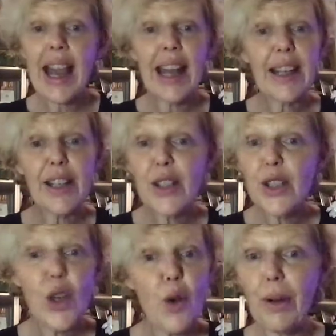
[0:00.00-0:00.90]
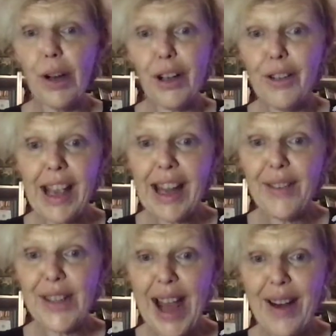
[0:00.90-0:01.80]
and a super
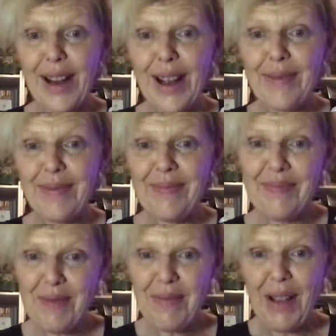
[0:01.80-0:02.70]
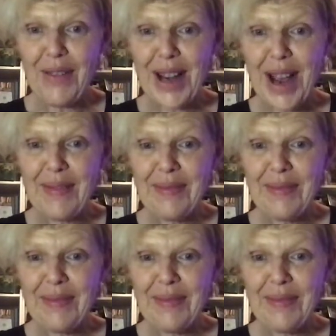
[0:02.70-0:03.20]
creative Saturday. Bye for now.